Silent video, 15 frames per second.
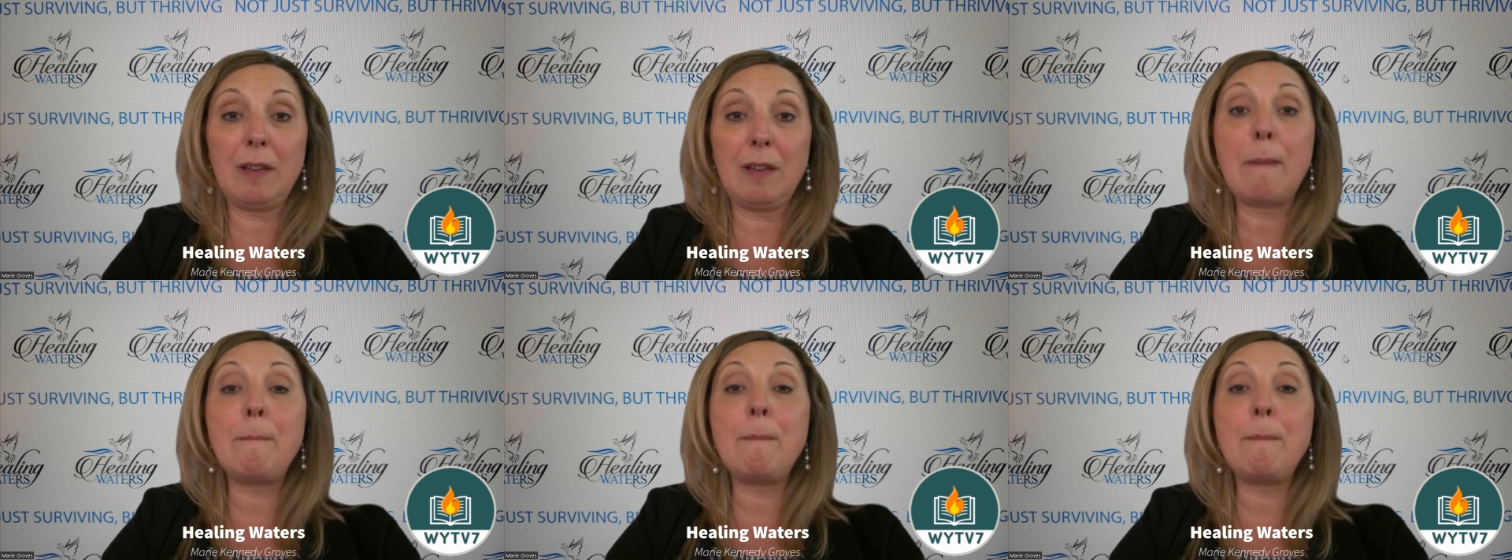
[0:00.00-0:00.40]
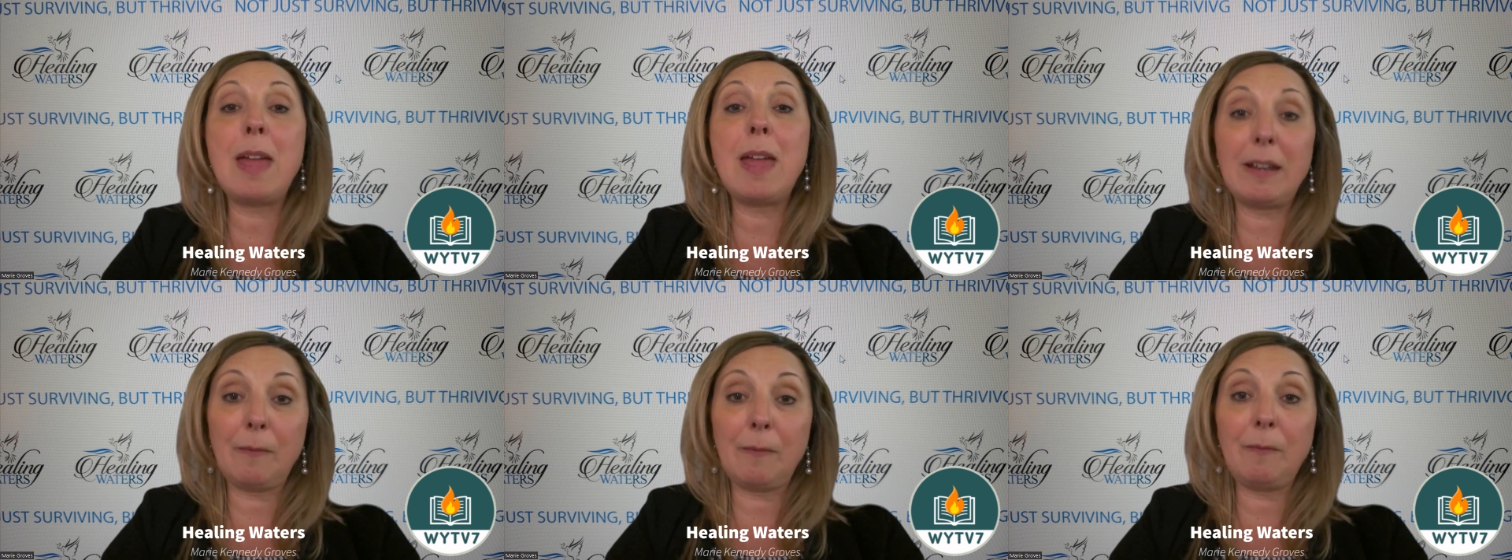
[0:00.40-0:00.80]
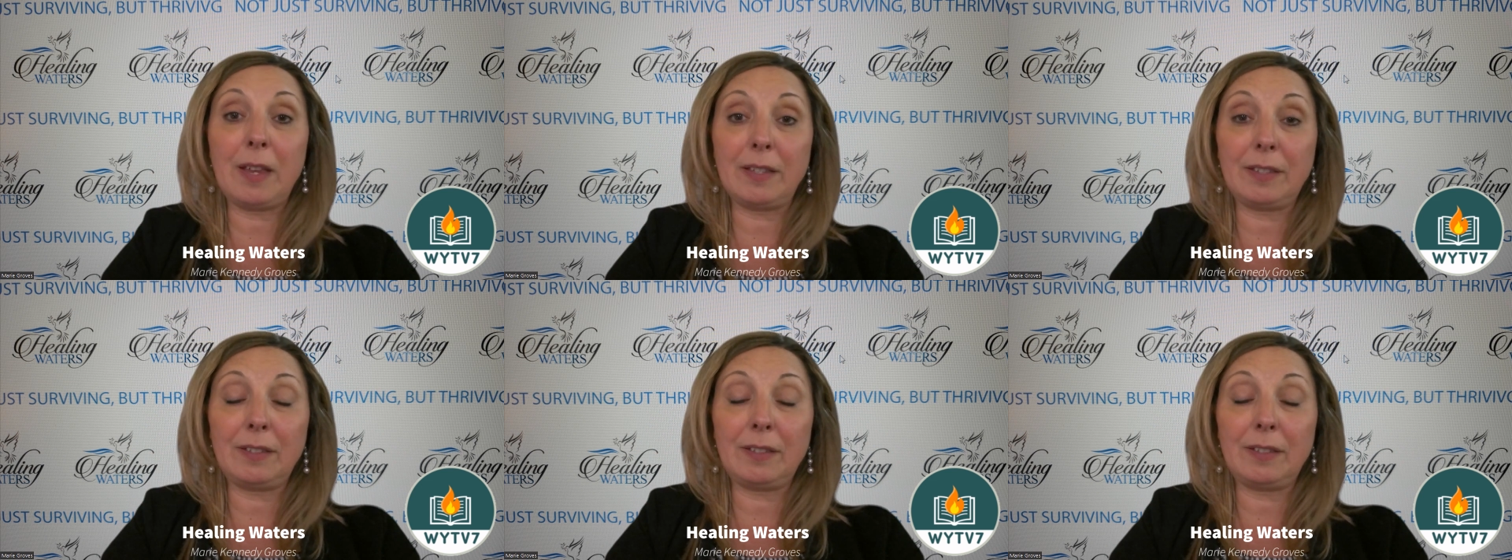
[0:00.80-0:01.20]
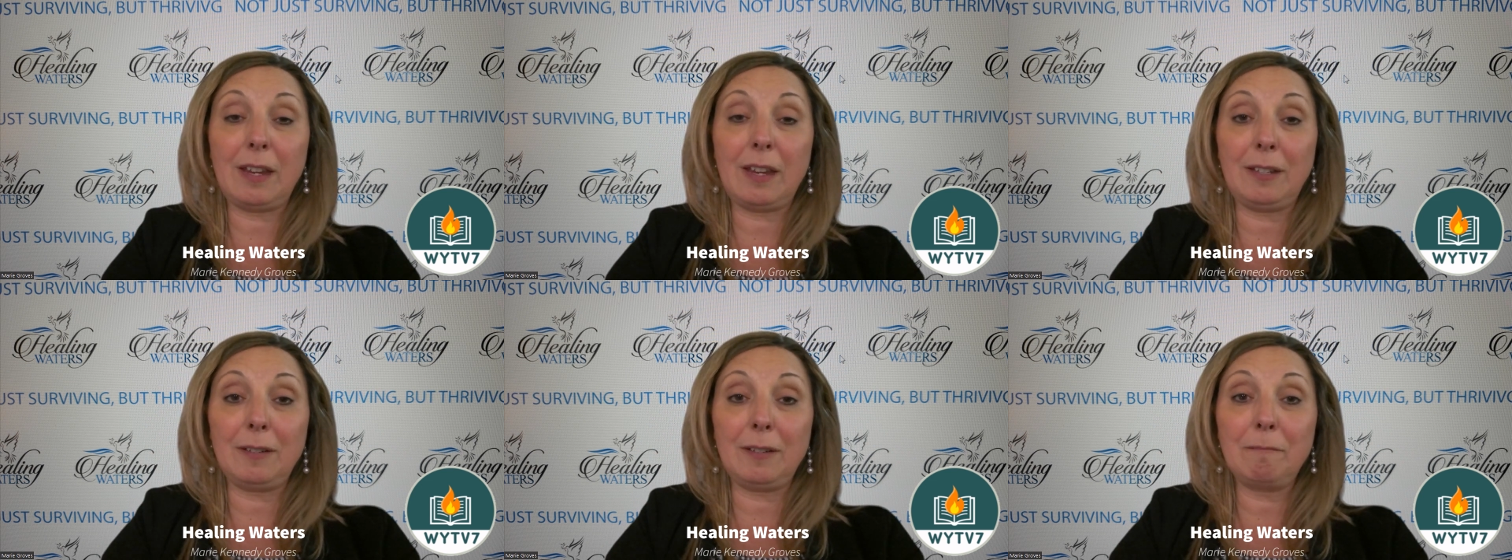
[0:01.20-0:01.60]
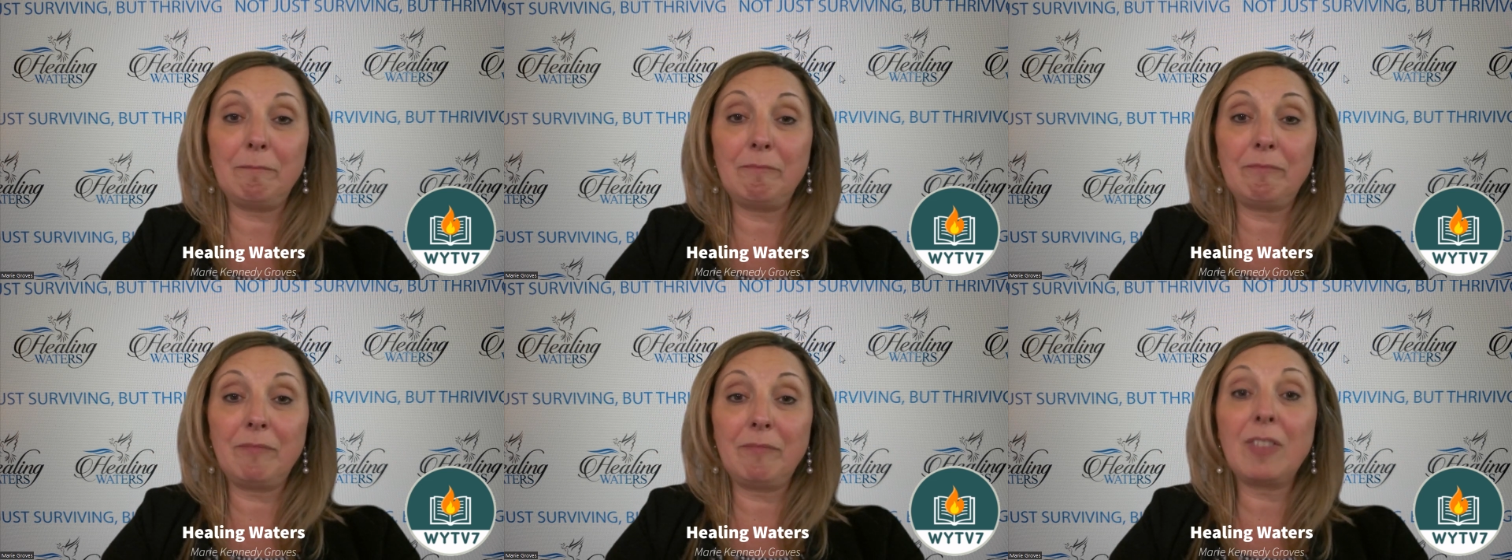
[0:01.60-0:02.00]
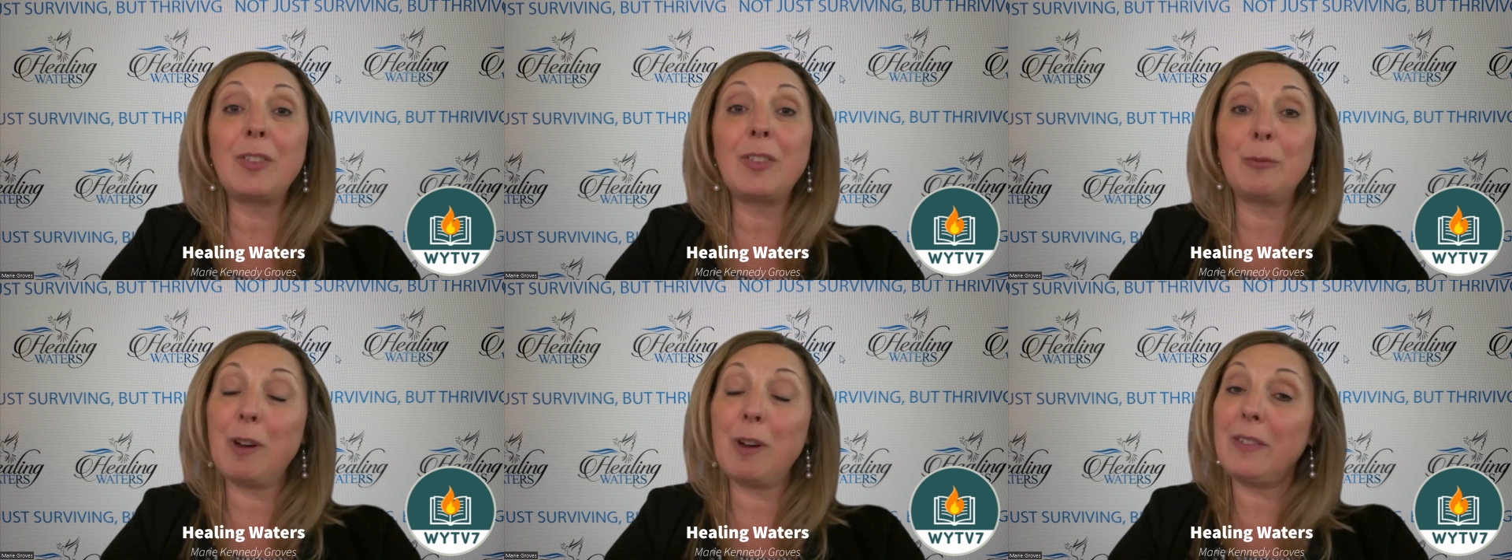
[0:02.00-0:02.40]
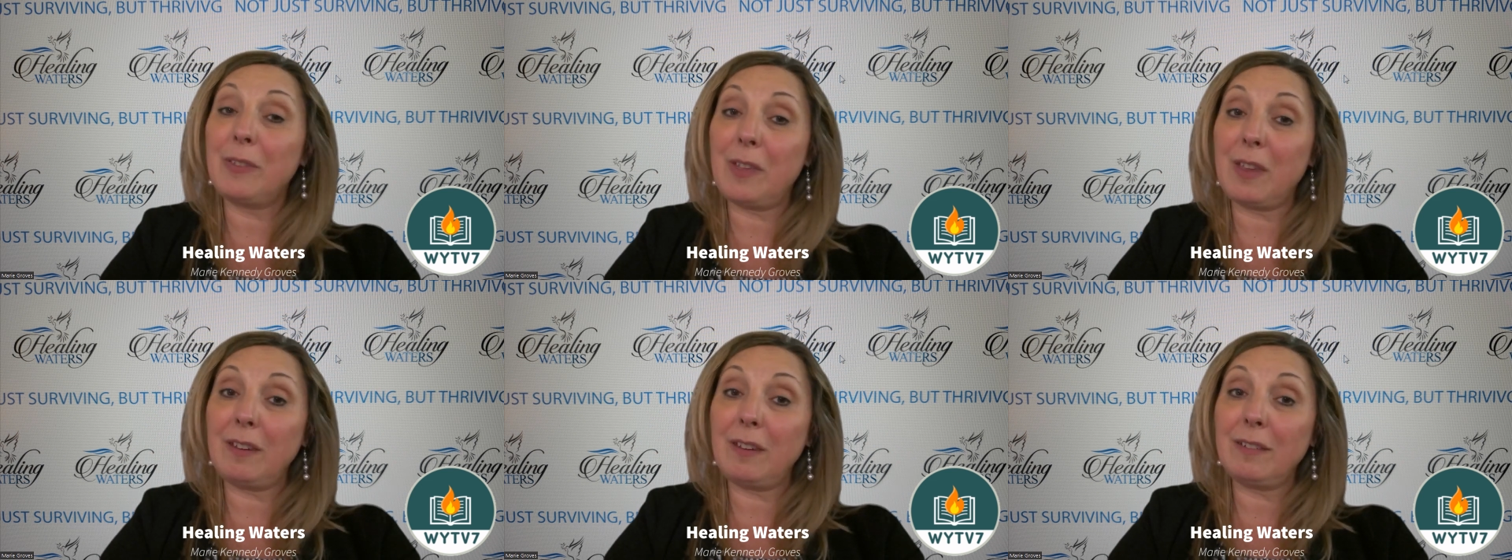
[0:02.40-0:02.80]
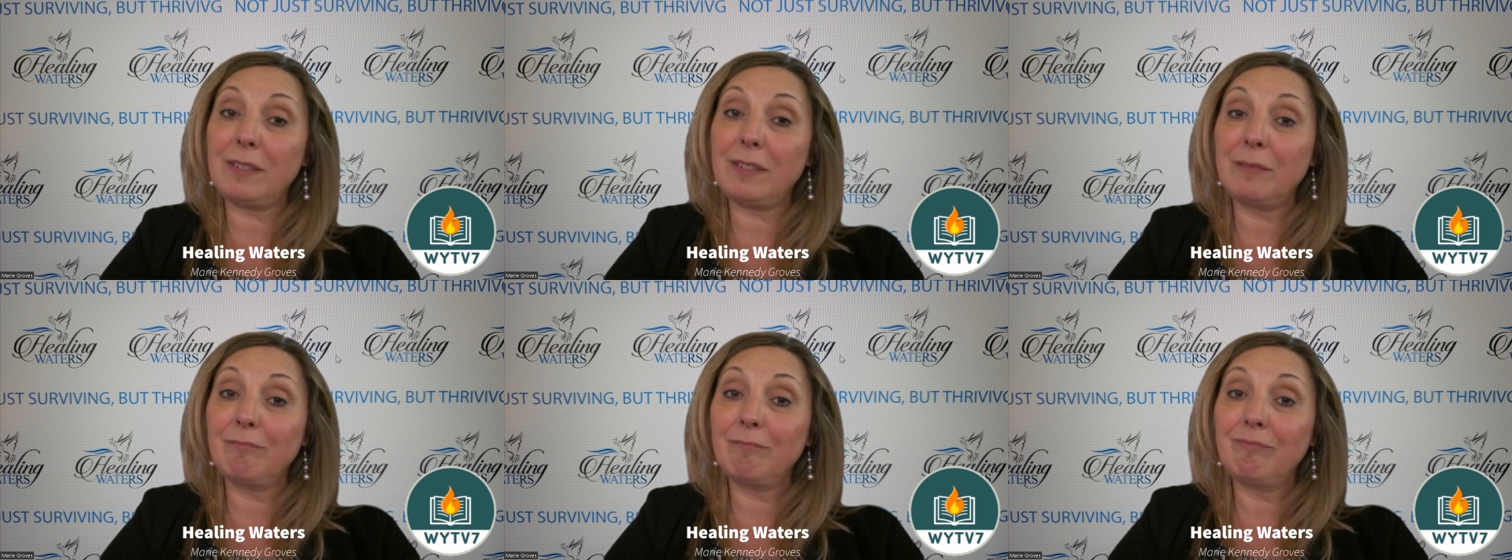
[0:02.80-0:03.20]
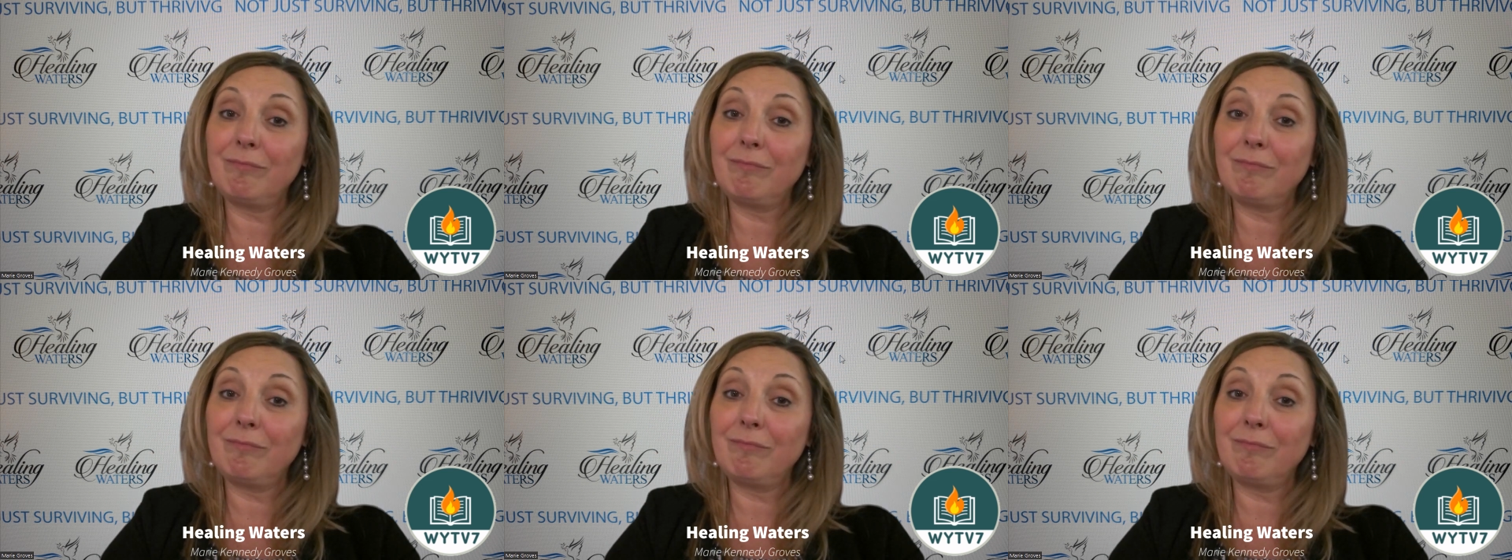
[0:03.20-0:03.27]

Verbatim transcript: manifesting the right things.